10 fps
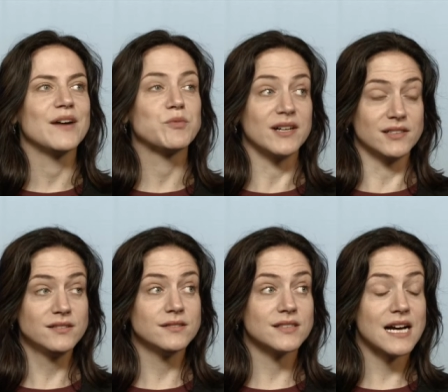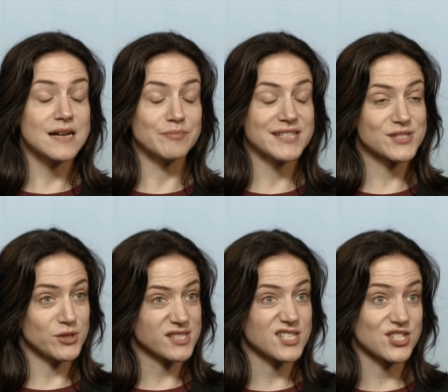Well, um, there's
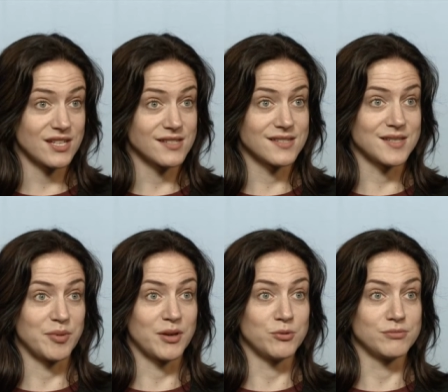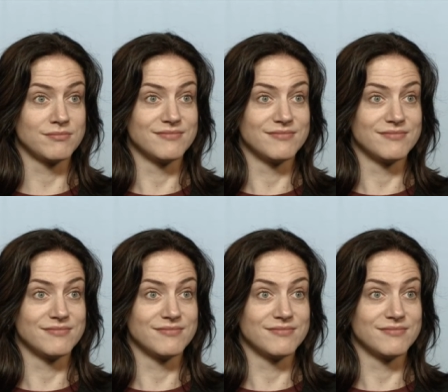no such thing as a typical,